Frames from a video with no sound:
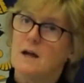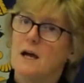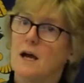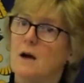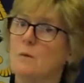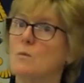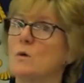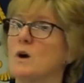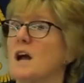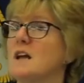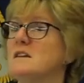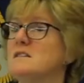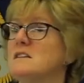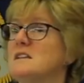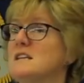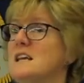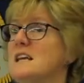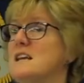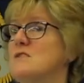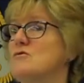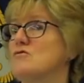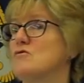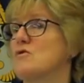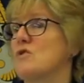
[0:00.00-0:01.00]
And we're going to
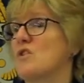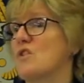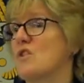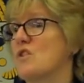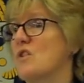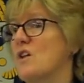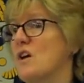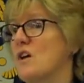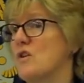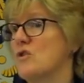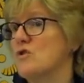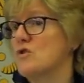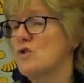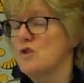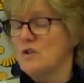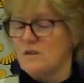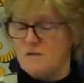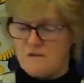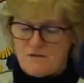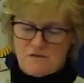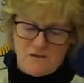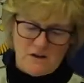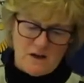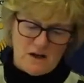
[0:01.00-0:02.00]
need research
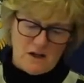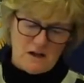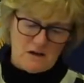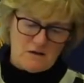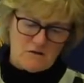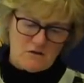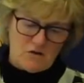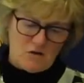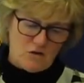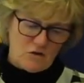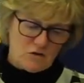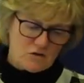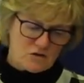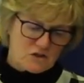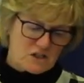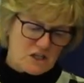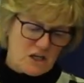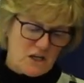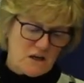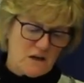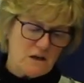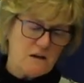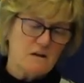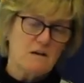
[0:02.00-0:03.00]
to find
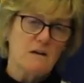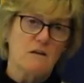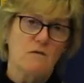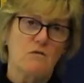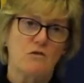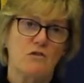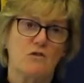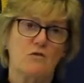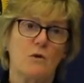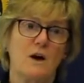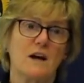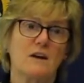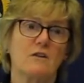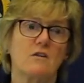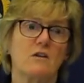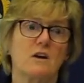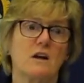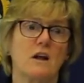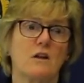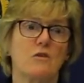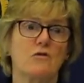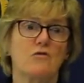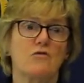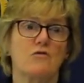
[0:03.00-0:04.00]
alternatives to
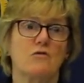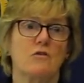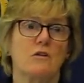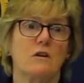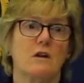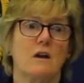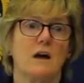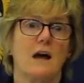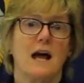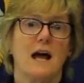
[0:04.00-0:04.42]
agricultural